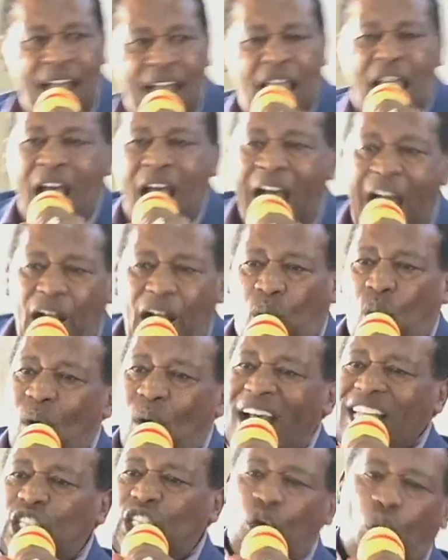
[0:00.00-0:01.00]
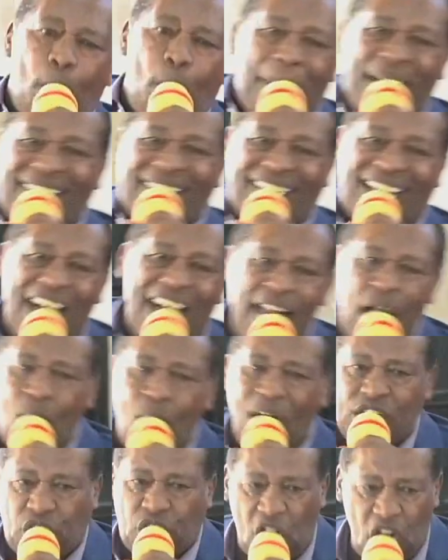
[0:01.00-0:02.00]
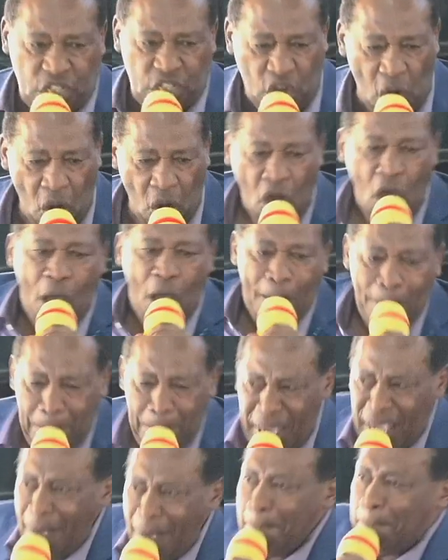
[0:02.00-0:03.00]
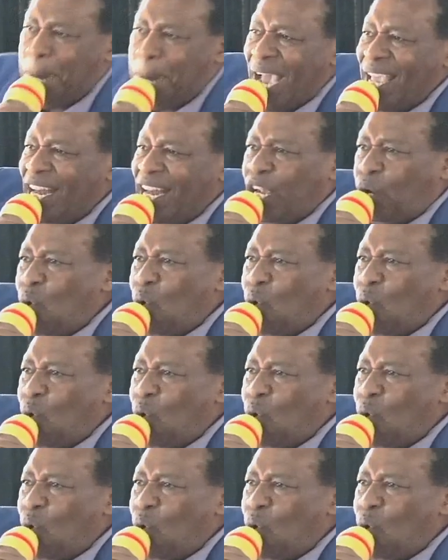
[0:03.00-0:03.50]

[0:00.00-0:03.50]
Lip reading: Hakuwezi kupatikana watoto. Mimba ilikuwa